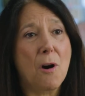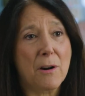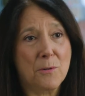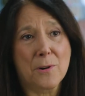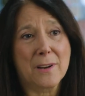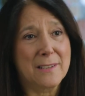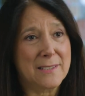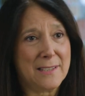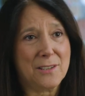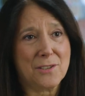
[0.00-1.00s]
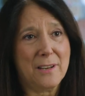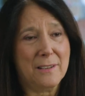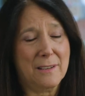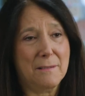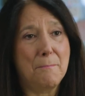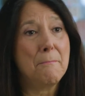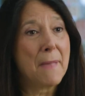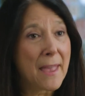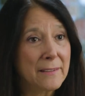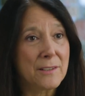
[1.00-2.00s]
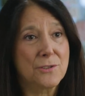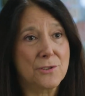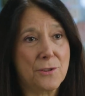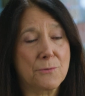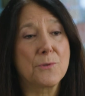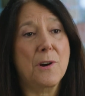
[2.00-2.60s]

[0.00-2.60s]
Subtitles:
our organization managed through